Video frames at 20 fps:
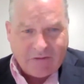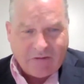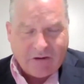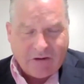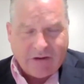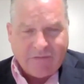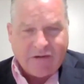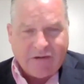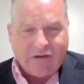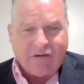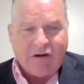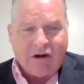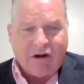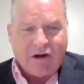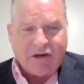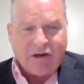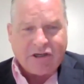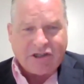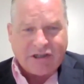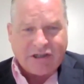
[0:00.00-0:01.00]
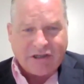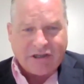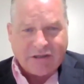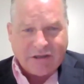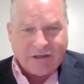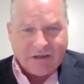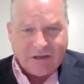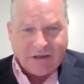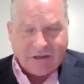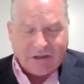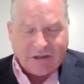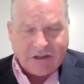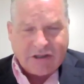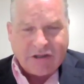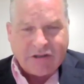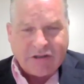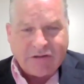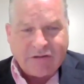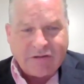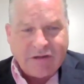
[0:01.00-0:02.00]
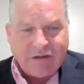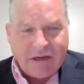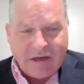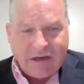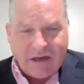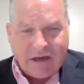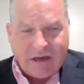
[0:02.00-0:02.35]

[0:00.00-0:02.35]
sort of enlarged it to